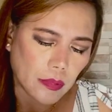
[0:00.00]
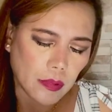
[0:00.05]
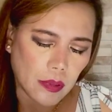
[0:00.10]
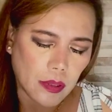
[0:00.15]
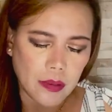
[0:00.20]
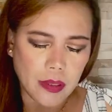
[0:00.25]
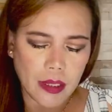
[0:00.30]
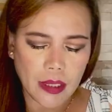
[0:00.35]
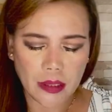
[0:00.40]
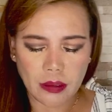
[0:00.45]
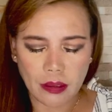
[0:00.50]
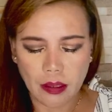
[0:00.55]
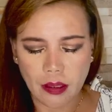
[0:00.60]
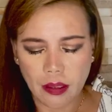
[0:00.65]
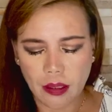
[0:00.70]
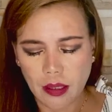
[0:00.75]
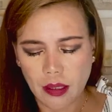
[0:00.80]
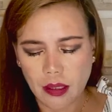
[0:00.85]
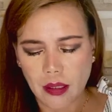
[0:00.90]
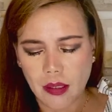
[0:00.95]
All right,
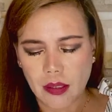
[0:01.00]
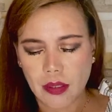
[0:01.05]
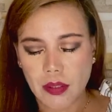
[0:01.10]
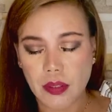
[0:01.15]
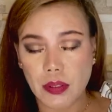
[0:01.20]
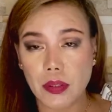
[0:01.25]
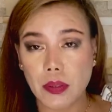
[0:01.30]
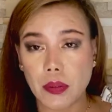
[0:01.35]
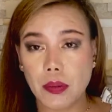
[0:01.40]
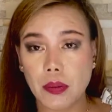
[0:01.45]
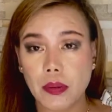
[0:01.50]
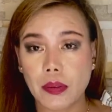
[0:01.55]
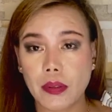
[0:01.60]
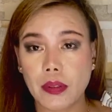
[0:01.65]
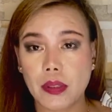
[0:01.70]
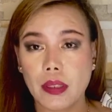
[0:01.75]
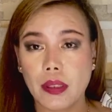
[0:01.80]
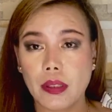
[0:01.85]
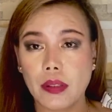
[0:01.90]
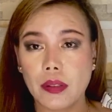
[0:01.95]
so
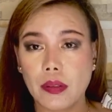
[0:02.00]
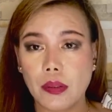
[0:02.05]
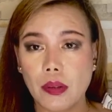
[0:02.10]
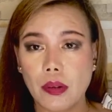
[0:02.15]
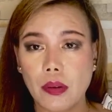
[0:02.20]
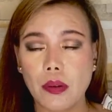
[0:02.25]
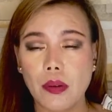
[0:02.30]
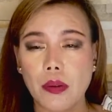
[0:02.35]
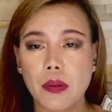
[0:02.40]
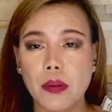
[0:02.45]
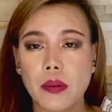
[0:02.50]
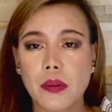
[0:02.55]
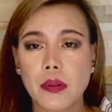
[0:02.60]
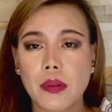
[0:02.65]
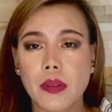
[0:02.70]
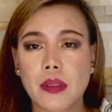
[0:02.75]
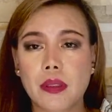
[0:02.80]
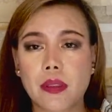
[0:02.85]
there you go.